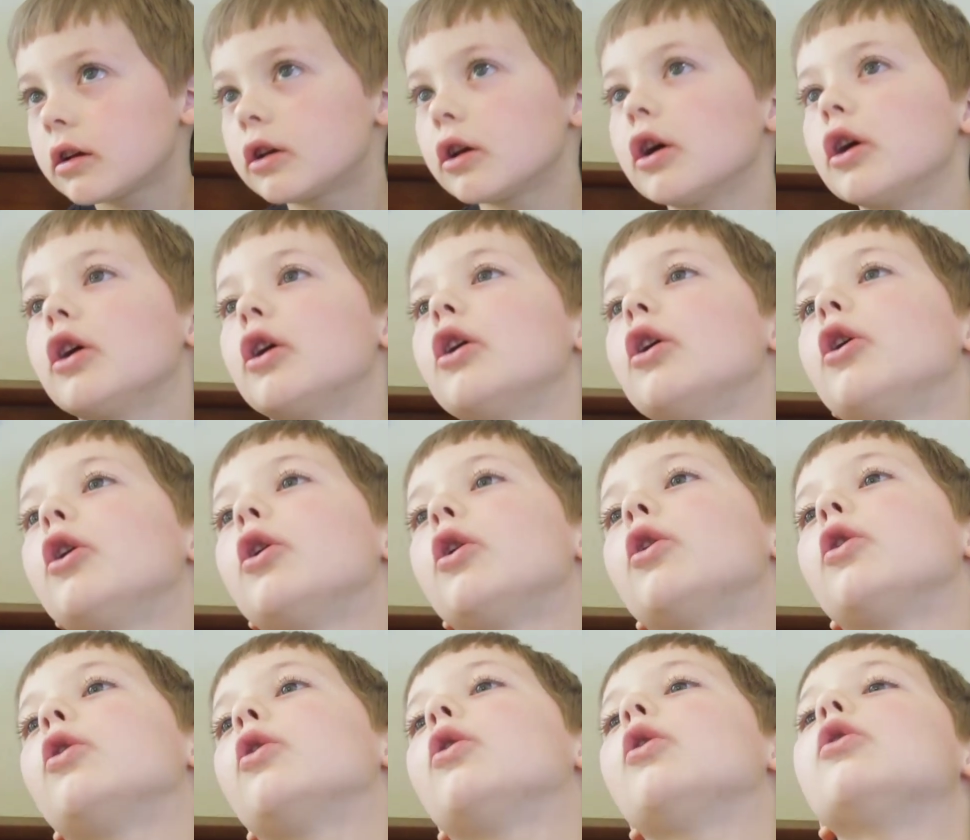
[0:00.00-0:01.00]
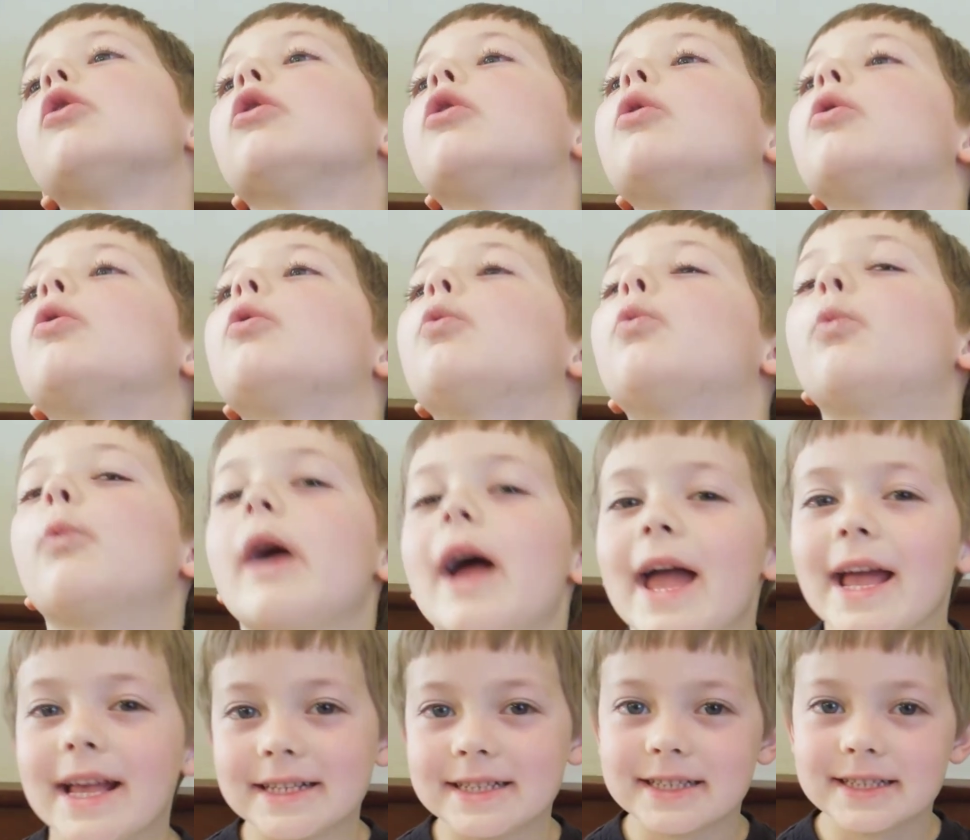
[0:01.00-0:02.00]
"Go
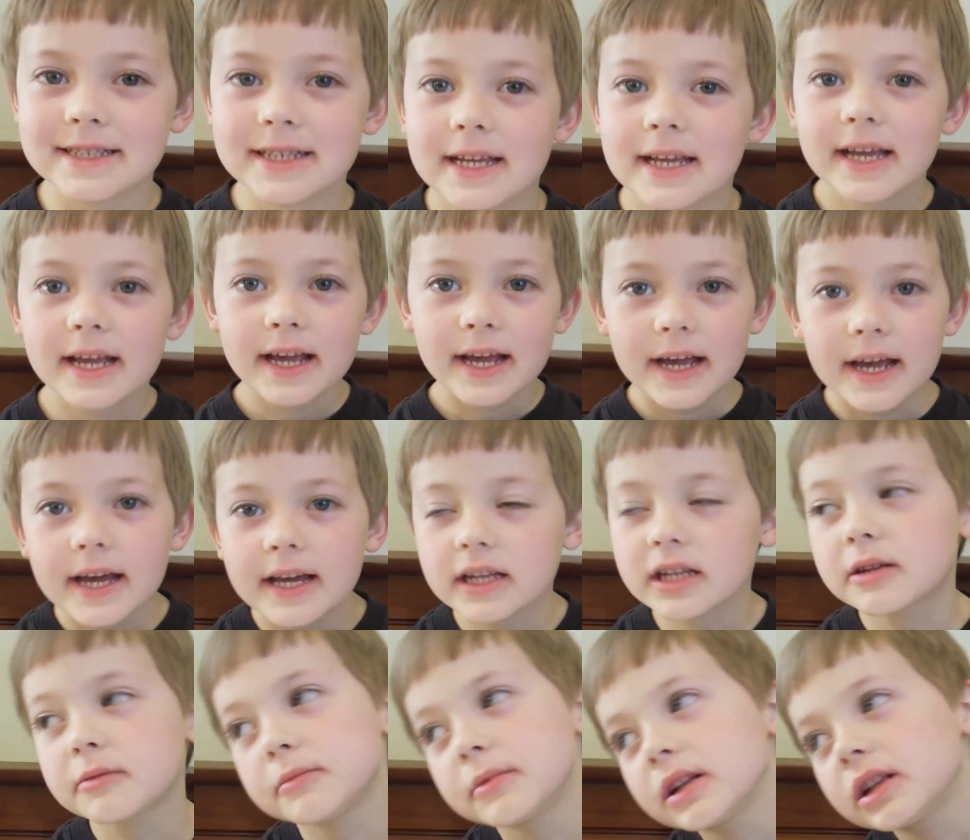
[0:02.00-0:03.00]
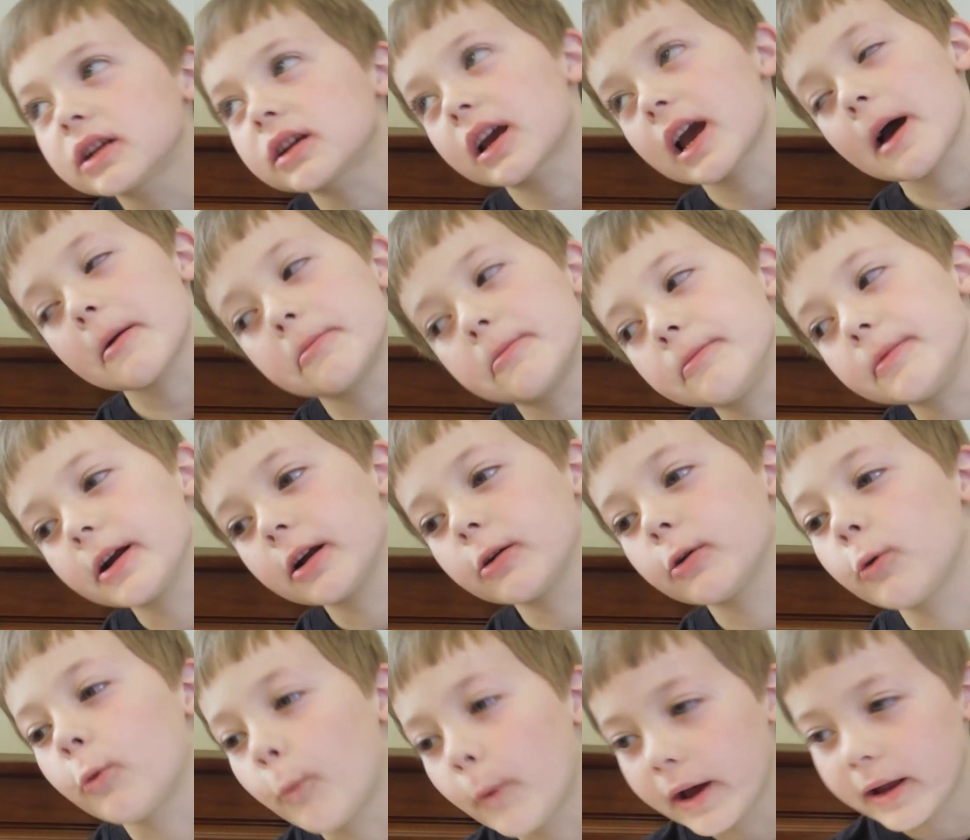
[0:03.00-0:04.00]
west," and Camilla
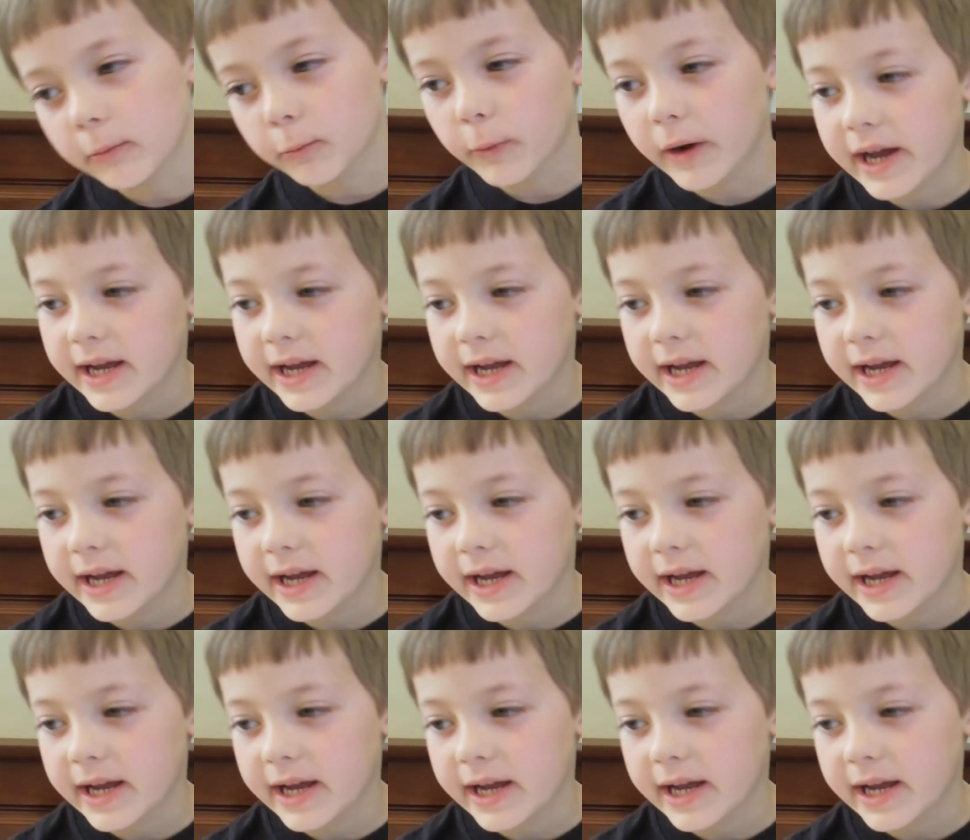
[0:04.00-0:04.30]
Capybara went